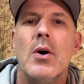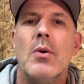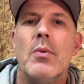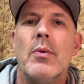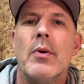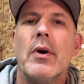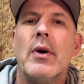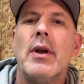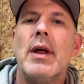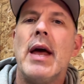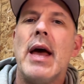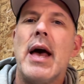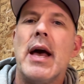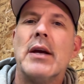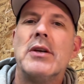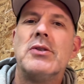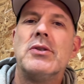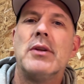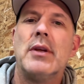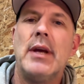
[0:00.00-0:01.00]
we're gonna
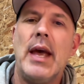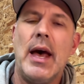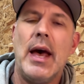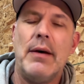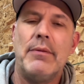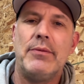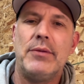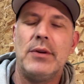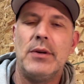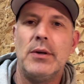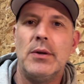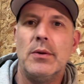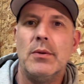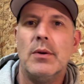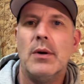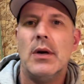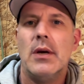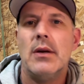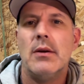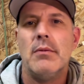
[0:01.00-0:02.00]
actually have to
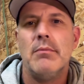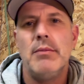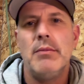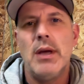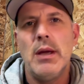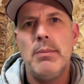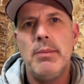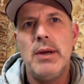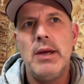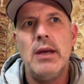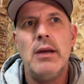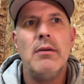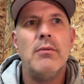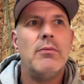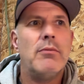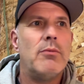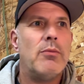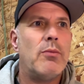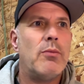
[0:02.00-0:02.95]
maybe